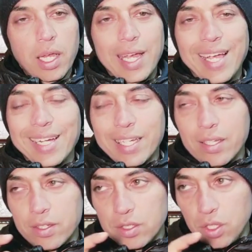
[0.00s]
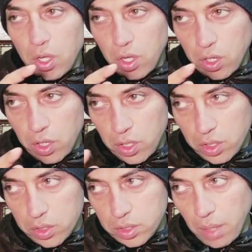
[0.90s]
It is uh,
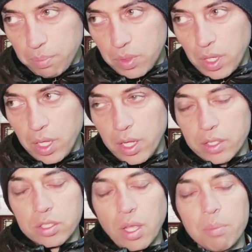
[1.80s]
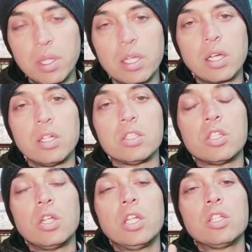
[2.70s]
something, it's something
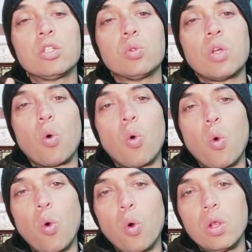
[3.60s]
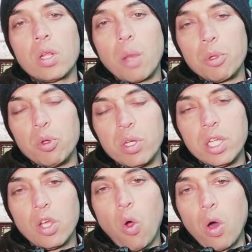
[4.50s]
concerning to the whole
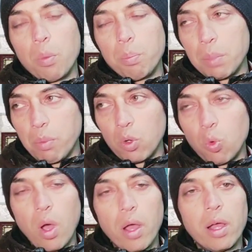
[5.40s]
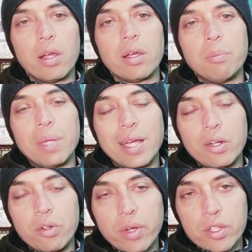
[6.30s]
community or people who are being
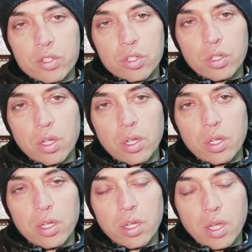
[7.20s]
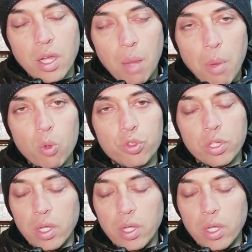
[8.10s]
addressed about,